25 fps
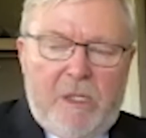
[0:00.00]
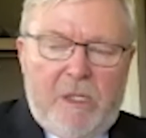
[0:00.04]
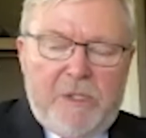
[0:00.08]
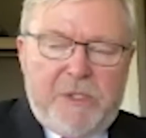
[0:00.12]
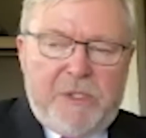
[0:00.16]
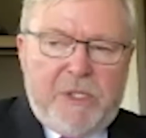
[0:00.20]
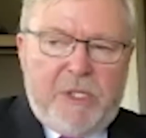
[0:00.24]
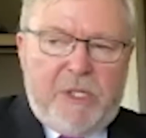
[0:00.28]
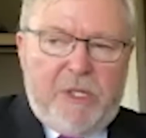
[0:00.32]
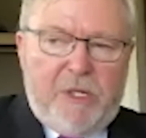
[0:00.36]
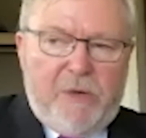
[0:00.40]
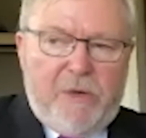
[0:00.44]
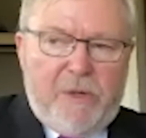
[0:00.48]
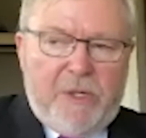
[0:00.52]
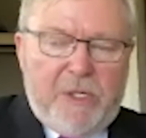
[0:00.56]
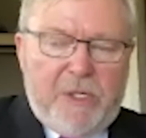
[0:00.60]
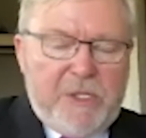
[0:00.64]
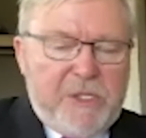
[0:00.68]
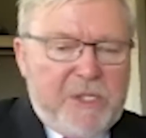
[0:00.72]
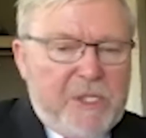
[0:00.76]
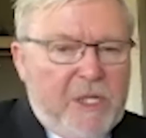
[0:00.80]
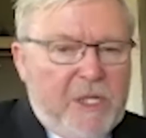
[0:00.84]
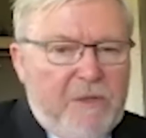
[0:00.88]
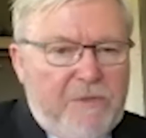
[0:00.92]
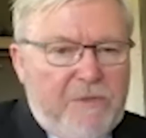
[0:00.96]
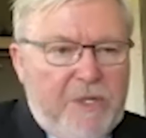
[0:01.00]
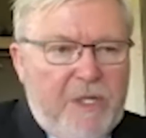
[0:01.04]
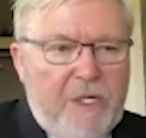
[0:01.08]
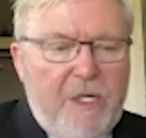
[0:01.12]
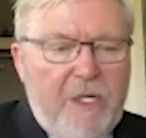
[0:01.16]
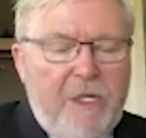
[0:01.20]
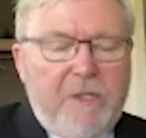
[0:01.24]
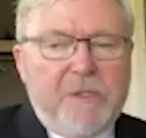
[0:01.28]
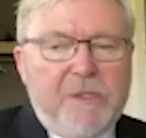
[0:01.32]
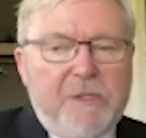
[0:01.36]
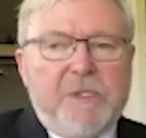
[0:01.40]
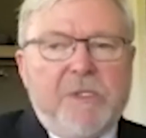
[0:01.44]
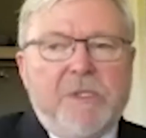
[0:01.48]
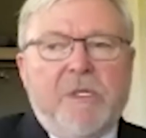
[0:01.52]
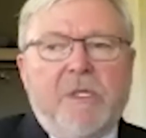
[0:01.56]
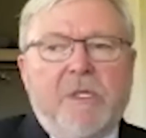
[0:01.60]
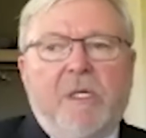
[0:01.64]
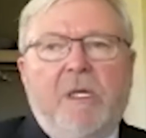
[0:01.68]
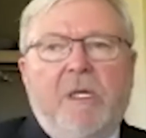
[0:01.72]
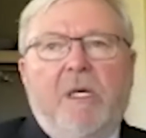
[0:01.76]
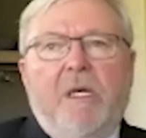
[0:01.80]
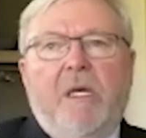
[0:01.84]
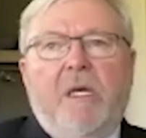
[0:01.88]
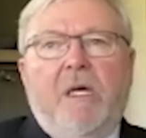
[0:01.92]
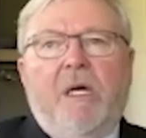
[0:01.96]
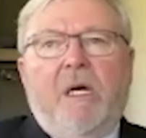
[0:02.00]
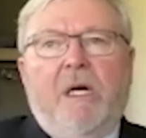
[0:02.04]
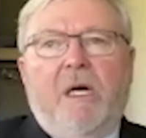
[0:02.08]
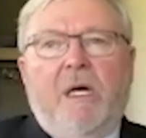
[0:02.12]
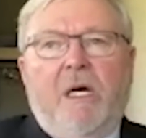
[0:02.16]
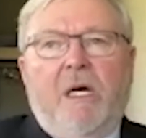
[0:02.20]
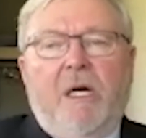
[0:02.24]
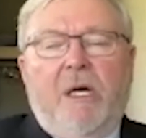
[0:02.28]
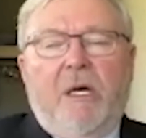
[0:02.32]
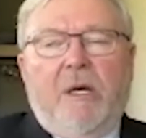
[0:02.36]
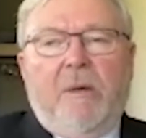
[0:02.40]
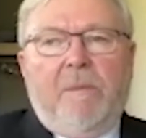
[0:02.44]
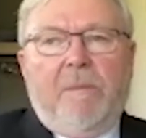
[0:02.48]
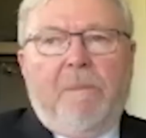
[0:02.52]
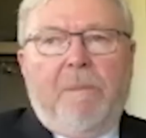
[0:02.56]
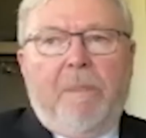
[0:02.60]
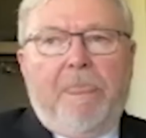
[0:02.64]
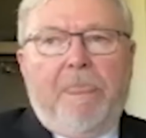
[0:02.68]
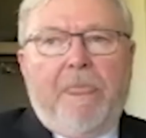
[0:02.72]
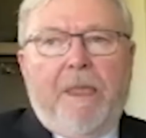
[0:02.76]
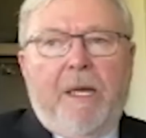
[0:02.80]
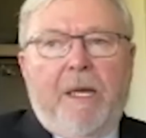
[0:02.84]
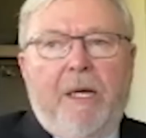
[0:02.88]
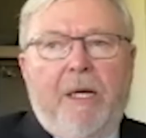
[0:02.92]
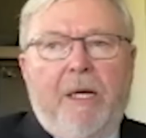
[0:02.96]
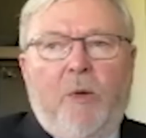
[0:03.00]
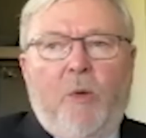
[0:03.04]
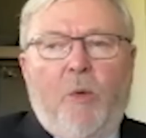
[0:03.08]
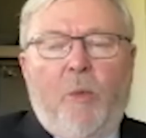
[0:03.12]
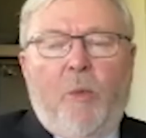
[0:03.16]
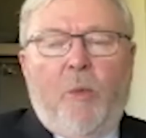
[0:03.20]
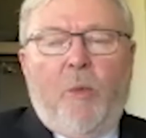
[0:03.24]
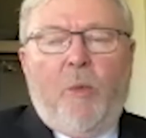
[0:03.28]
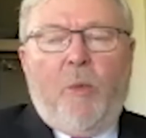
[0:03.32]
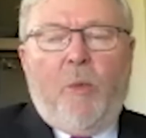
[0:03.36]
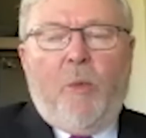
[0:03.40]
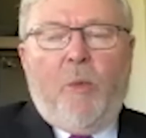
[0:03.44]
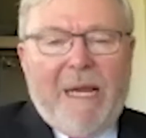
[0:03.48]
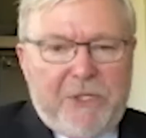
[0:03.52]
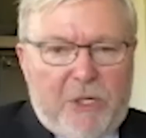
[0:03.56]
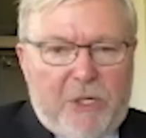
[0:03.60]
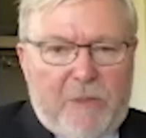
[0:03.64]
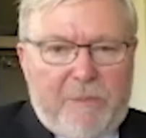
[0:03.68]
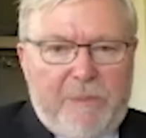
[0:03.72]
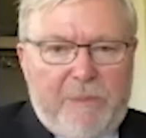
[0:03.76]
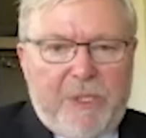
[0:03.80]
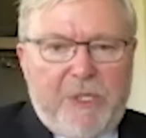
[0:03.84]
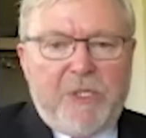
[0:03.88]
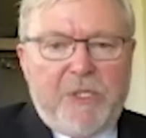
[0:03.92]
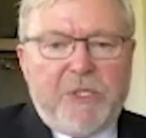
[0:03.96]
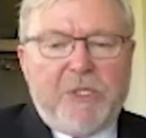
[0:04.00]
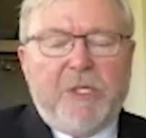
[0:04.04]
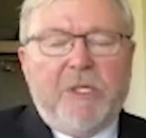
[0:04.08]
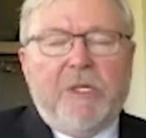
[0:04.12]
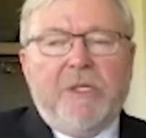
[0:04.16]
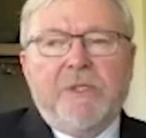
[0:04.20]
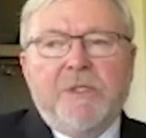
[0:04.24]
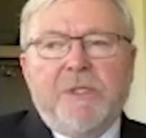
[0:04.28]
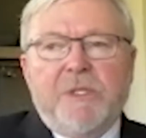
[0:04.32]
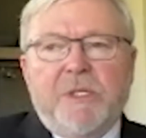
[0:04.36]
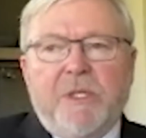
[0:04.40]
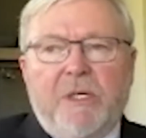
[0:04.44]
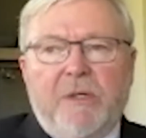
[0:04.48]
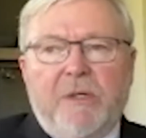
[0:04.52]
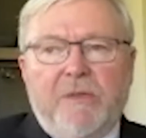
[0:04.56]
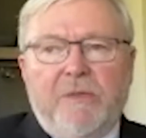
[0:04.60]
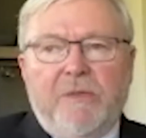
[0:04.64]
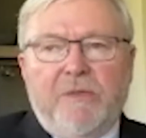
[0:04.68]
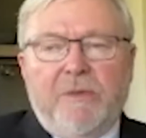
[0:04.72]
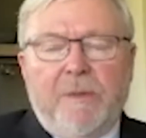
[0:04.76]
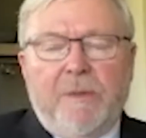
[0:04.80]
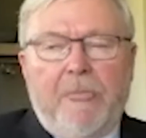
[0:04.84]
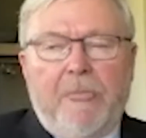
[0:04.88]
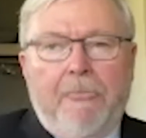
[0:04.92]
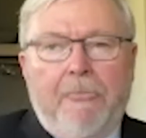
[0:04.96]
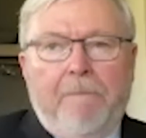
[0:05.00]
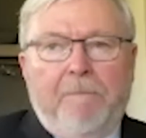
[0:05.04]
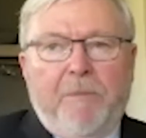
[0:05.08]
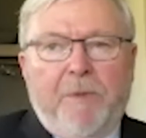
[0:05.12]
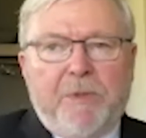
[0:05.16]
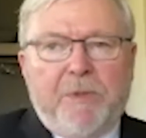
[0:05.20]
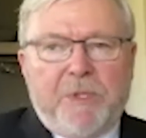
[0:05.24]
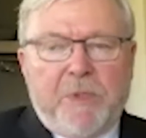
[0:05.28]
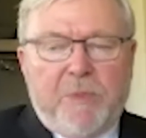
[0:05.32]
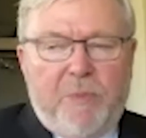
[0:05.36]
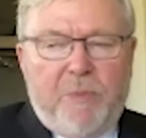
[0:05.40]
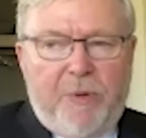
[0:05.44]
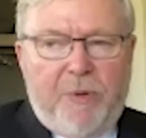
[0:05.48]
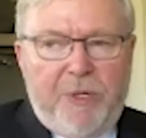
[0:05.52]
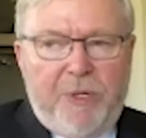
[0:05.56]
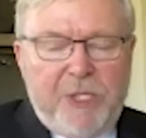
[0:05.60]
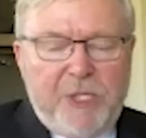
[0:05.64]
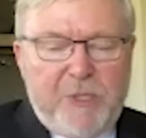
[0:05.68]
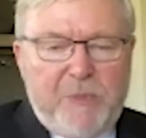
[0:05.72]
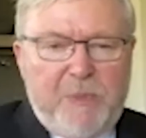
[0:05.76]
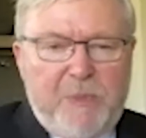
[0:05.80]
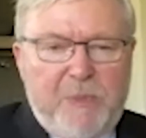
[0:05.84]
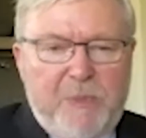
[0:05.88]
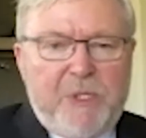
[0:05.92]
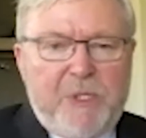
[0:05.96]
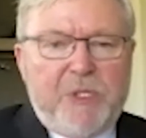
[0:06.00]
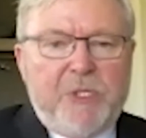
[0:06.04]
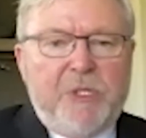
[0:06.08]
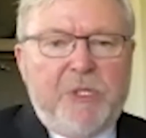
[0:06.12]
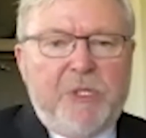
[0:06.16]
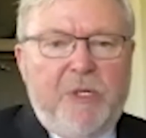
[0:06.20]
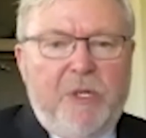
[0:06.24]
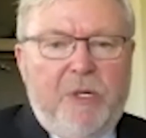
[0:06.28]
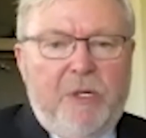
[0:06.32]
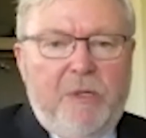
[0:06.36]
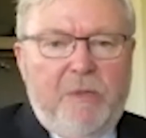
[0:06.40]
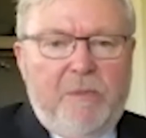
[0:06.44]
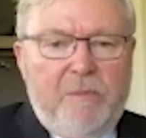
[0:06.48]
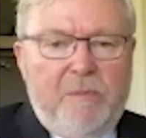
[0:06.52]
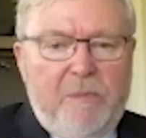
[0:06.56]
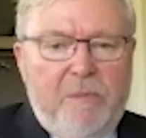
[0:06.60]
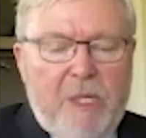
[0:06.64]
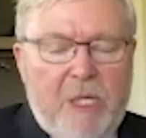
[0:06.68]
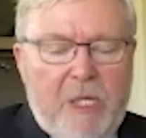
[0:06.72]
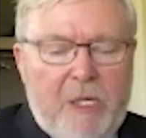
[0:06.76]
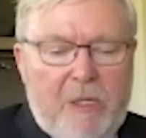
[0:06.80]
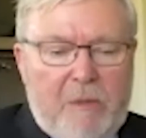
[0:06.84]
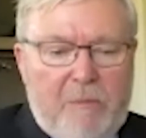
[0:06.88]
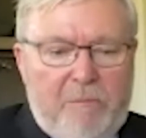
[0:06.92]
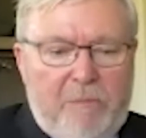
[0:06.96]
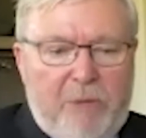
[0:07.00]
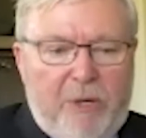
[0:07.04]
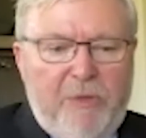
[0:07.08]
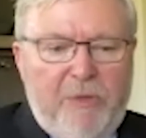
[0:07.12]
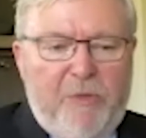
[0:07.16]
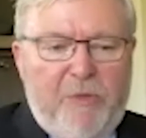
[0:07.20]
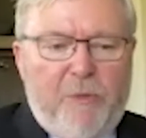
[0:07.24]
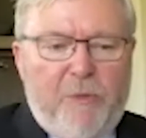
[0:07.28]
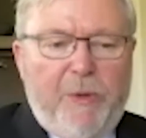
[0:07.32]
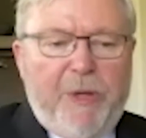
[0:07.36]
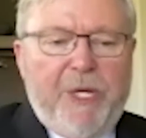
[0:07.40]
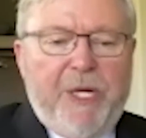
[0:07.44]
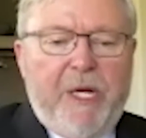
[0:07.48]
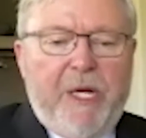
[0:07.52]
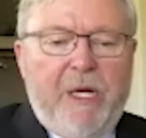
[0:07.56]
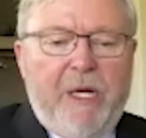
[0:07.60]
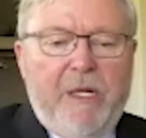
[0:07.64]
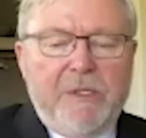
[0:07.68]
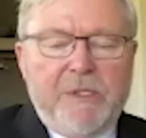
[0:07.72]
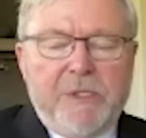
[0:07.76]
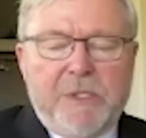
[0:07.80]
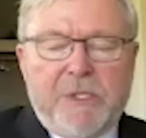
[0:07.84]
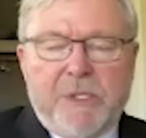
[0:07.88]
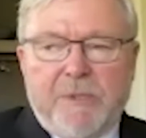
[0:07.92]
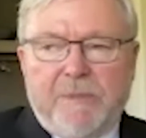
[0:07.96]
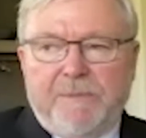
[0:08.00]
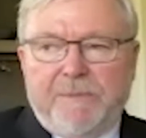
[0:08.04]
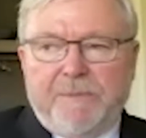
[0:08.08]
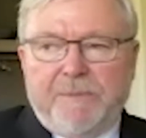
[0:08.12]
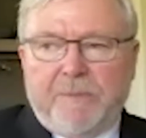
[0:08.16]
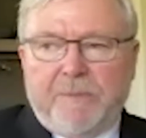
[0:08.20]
security safety nets or managed competition itself, there is a predisposition on both readouts